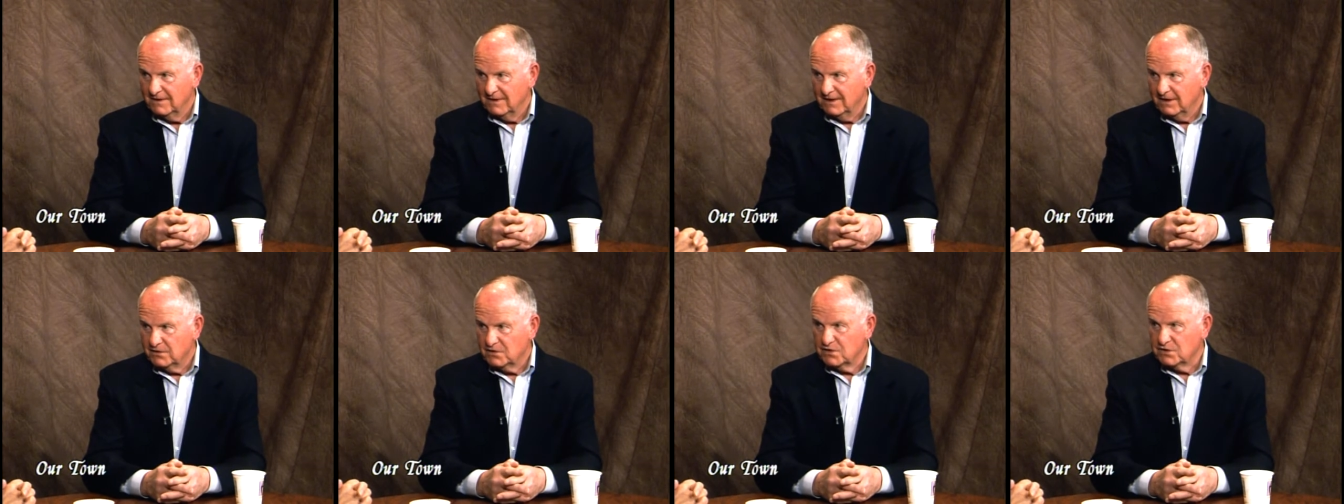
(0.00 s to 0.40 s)

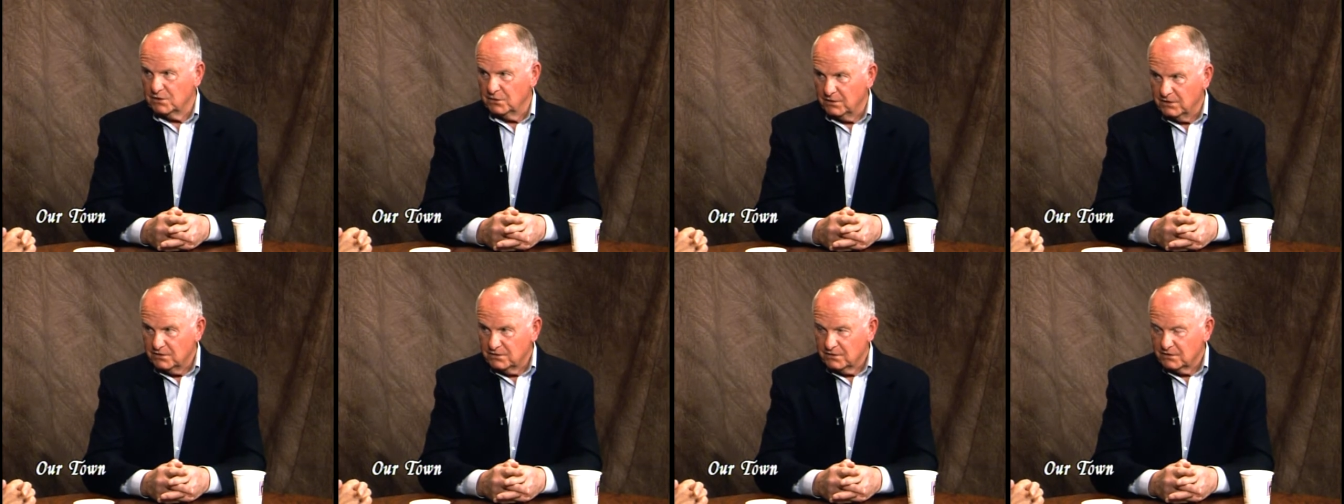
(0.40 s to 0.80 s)
It's
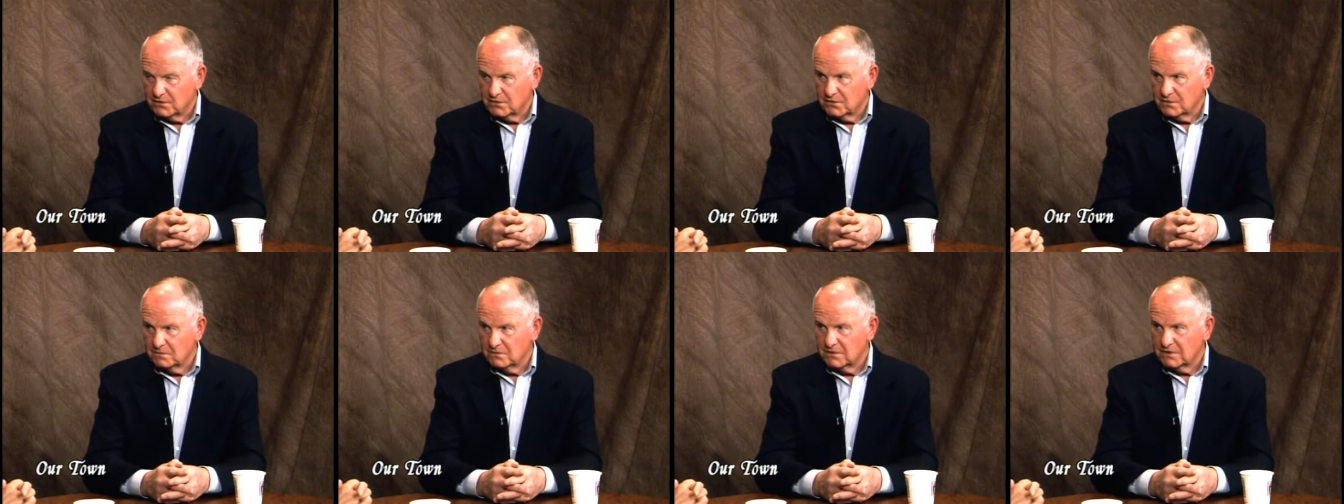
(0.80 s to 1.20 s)
sewage
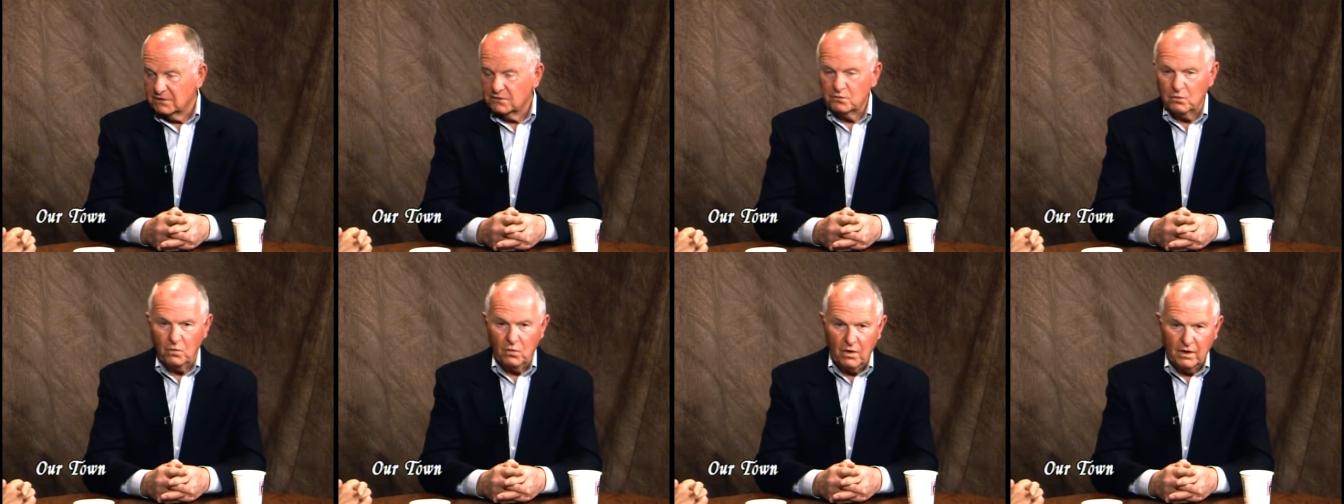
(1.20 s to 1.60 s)
systems,
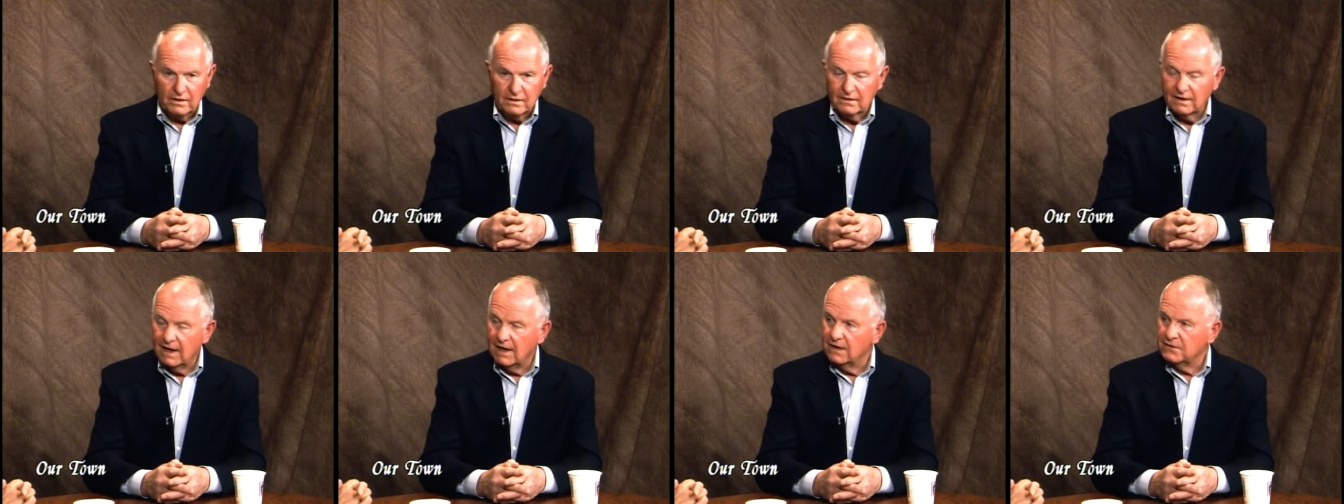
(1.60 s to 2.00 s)
it's
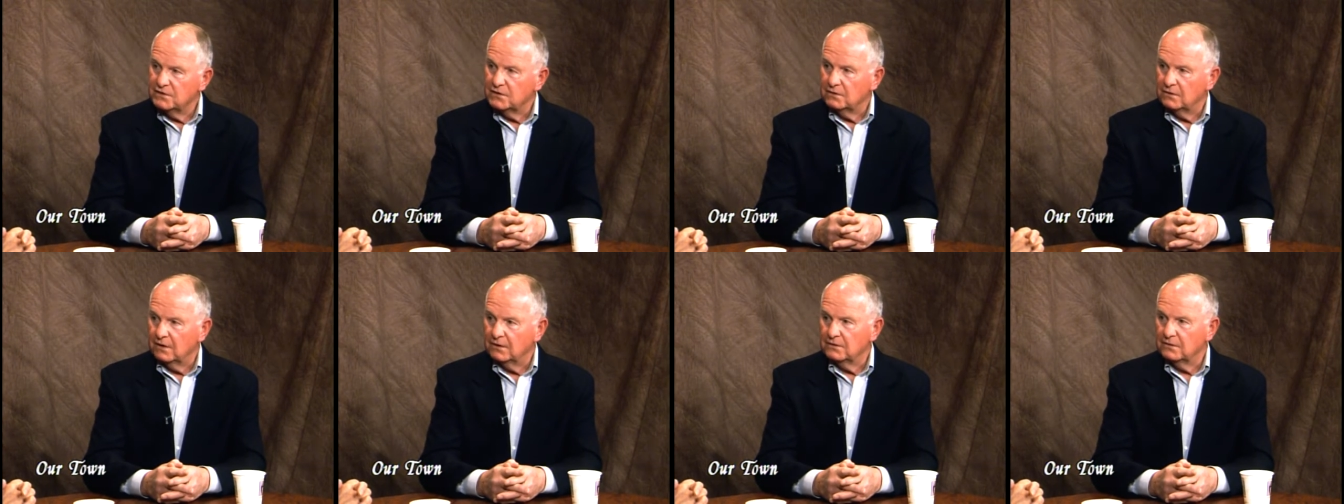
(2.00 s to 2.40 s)
water lines
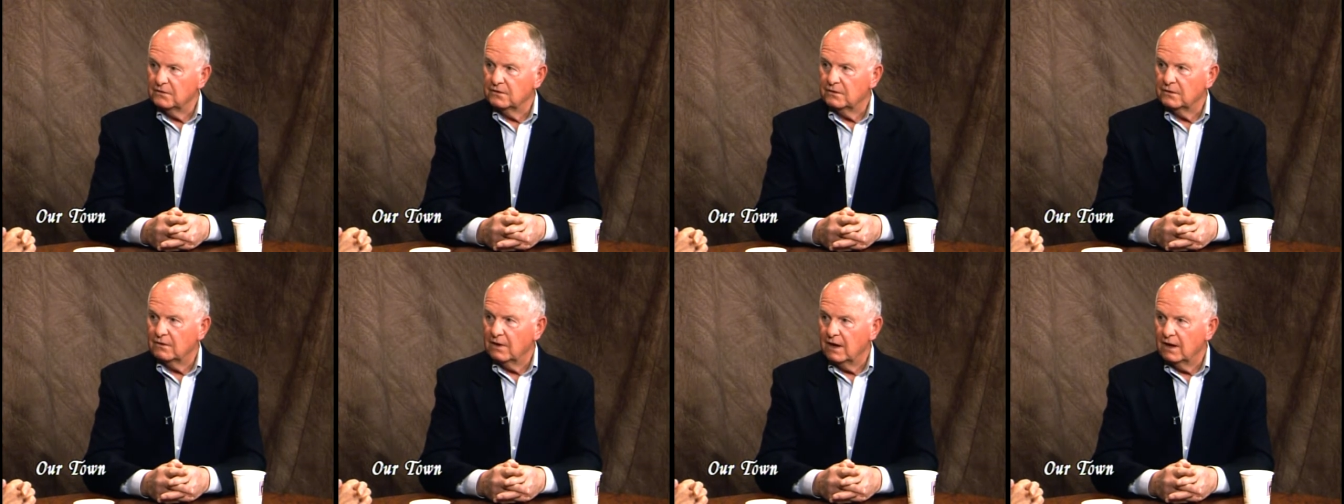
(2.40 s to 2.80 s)
that are under
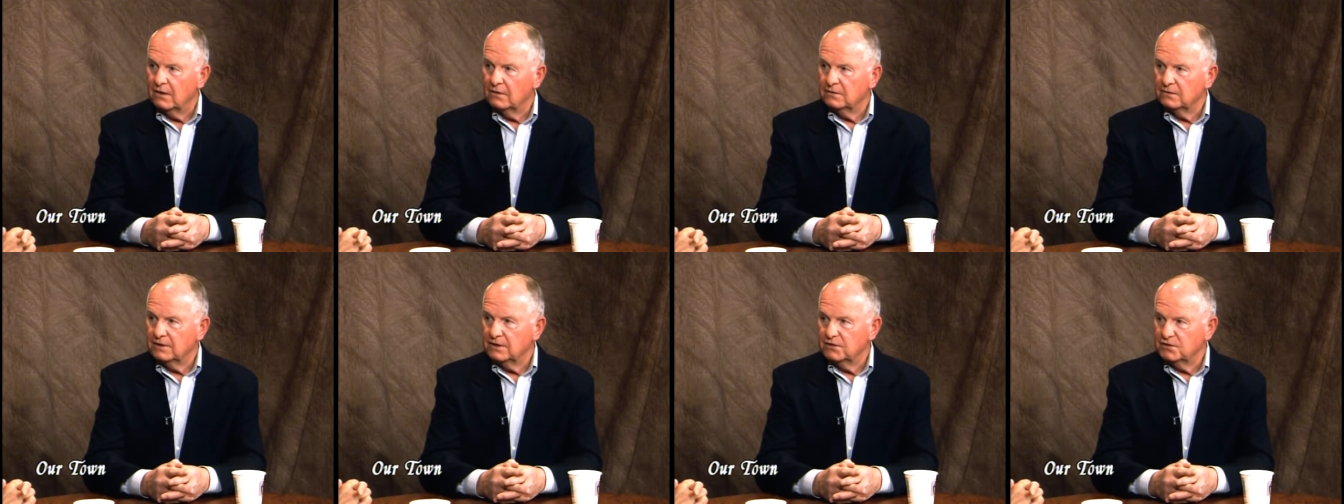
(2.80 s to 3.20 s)
the
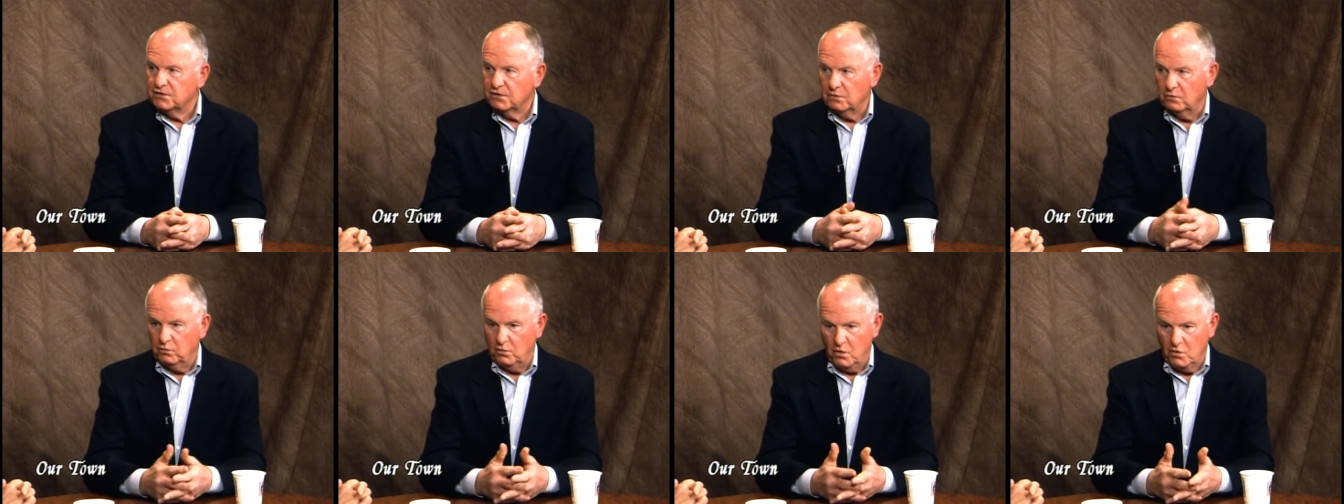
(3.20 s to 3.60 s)
ground, it's
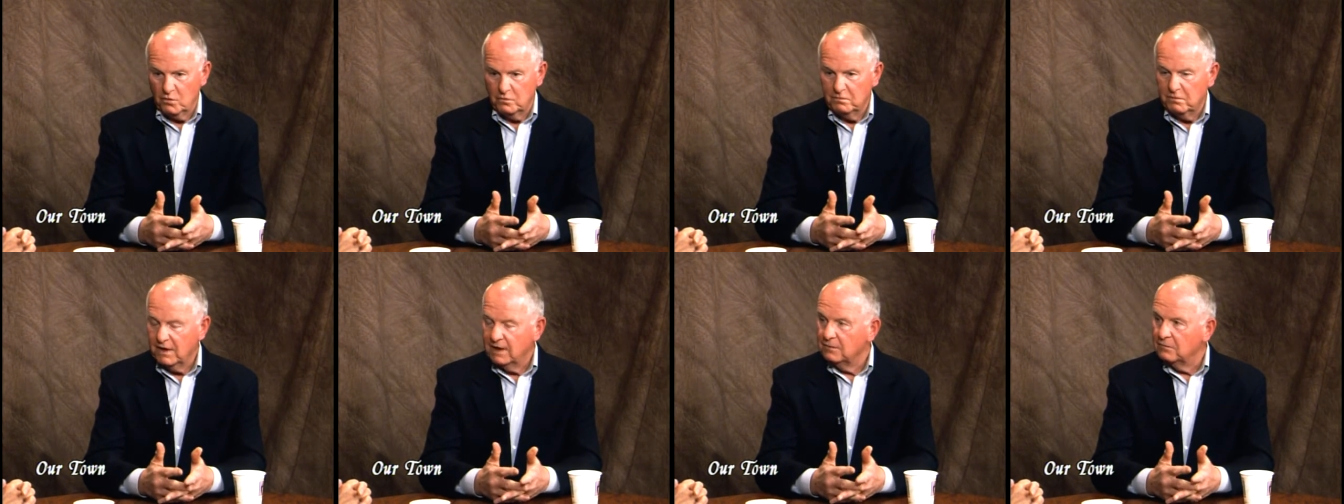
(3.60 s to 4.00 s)
the
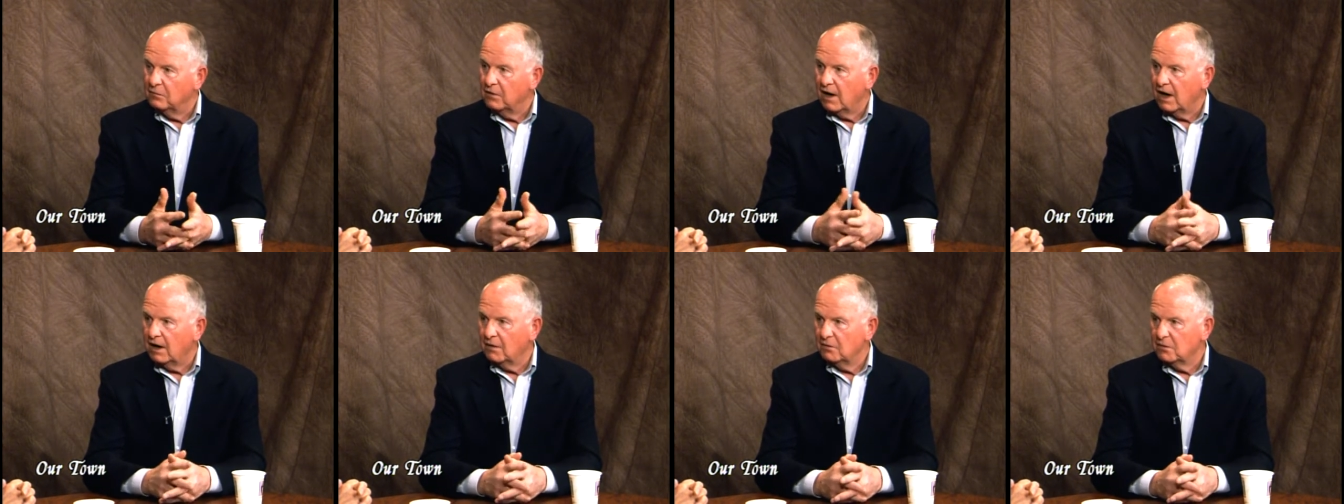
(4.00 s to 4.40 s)
roadbed
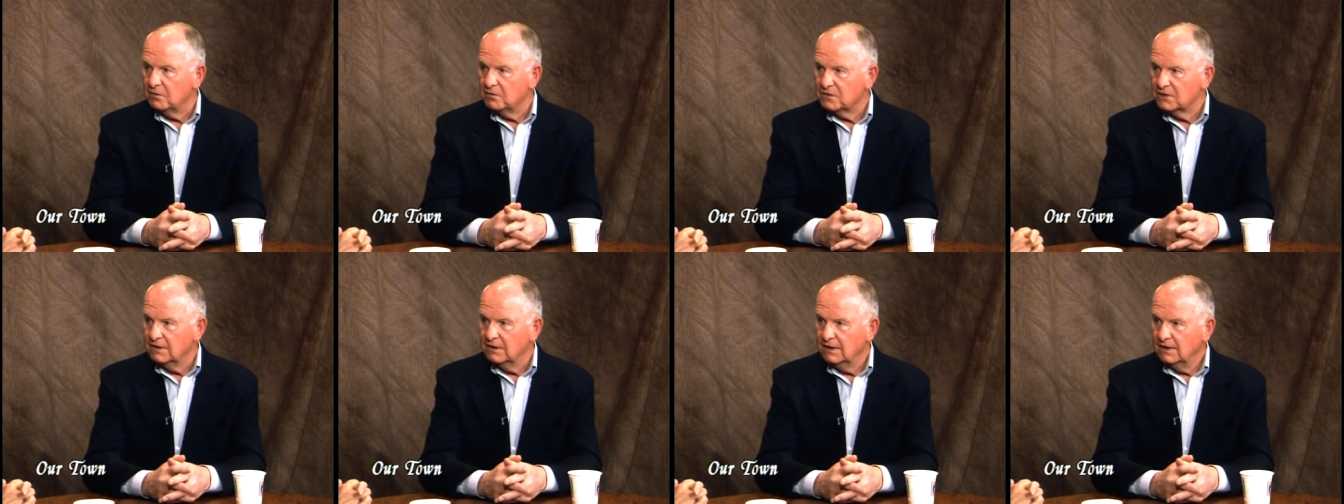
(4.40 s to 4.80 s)

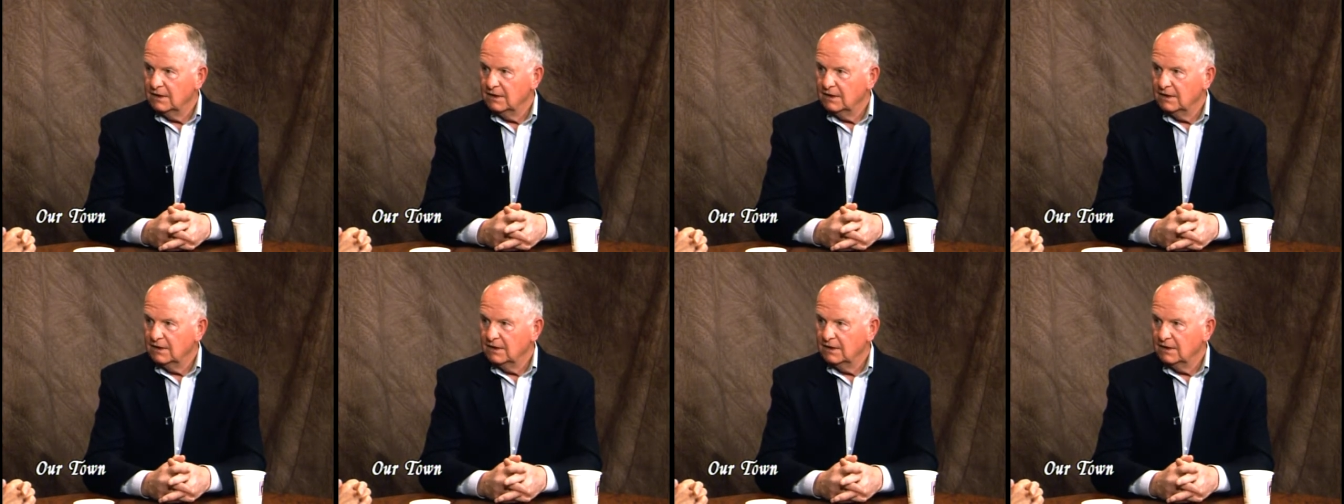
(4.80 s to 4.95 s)
problems, mm -hmm.